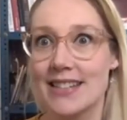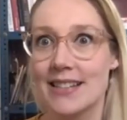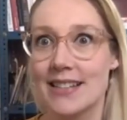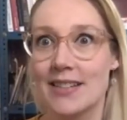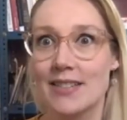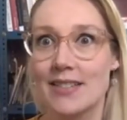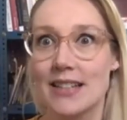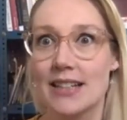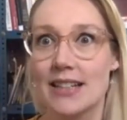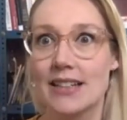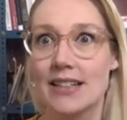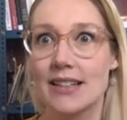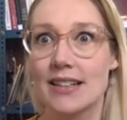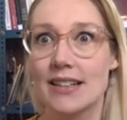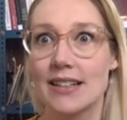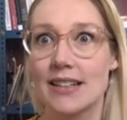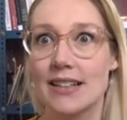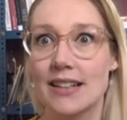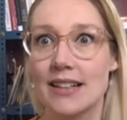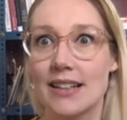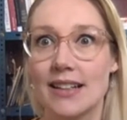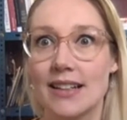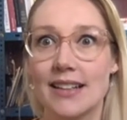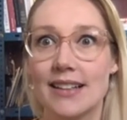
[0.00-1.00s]
I was like,
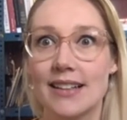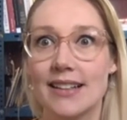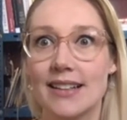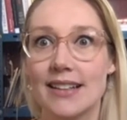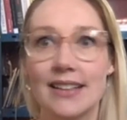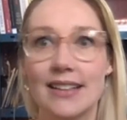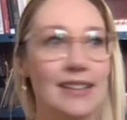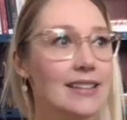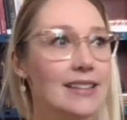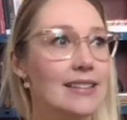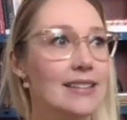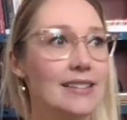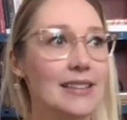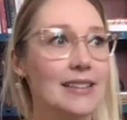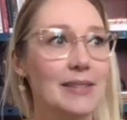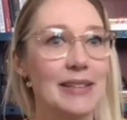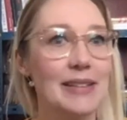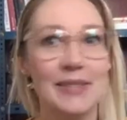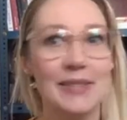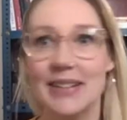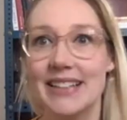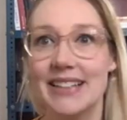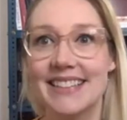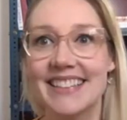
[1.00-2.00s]
Uh, a minute,
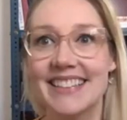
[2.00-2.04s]
what?